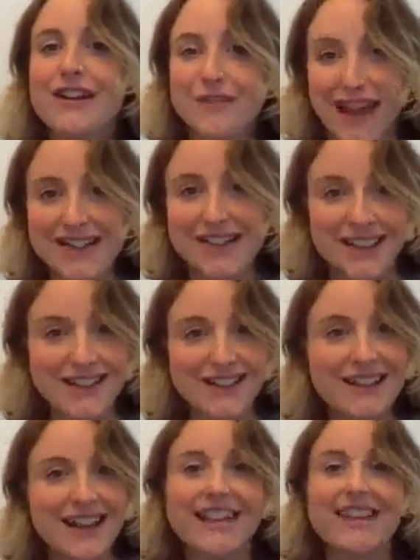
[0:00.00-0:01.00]

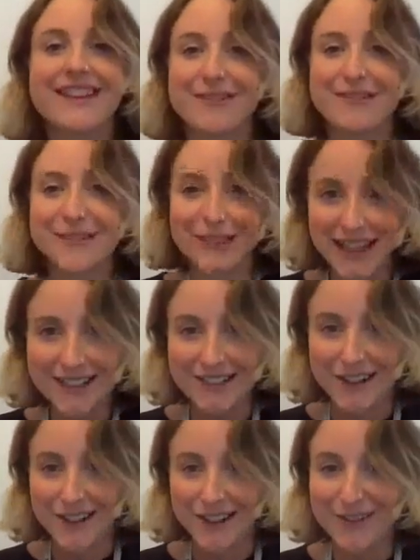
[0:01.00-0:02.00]
faces in the green
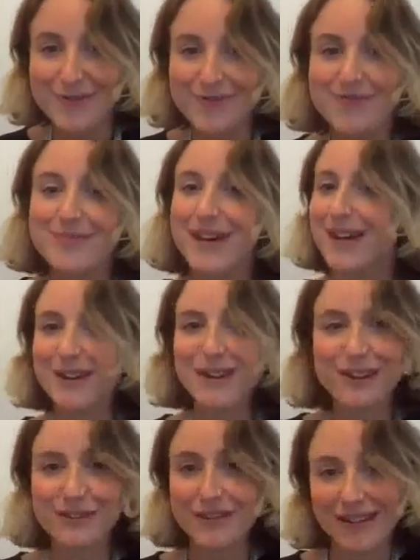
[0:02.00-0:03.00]
zone, but
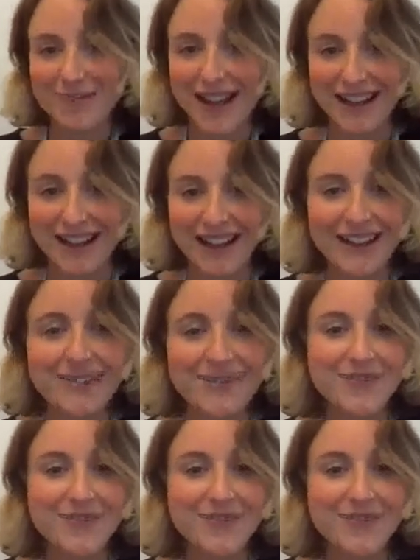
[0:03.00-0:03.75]
not very many